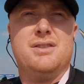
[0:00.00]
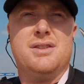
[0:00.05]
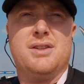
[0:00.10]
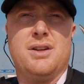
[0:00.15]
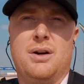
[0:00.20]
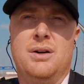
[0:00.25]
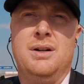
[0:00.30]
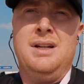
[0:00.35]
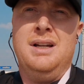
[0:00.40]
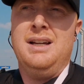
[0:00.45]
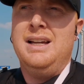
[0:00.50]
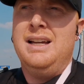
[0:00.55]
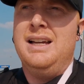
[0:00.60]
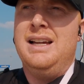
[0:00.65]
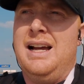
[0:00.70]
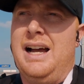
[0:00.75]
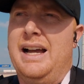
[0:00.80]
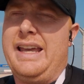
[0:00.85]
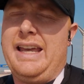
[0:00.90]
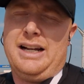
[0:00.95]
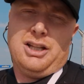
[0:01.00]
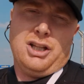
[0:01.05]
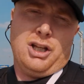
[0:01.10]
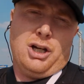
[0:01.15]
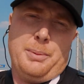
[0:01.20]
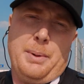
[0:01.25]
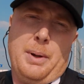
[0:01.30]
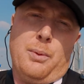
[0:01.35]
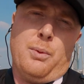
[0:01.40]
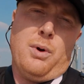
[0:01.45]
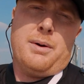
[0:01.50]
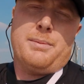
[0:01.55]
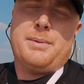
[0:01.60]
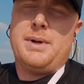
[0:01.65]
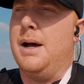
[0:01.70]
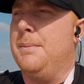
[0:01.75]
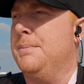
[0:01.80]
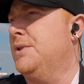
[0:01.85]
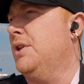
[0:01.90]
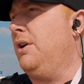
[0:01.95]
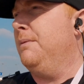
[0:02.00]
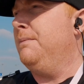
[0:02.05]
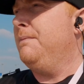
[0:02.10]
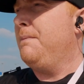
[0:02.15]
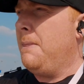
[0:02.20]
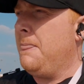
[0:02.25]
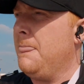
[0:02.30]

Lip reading: so I get a little bit warmed up. So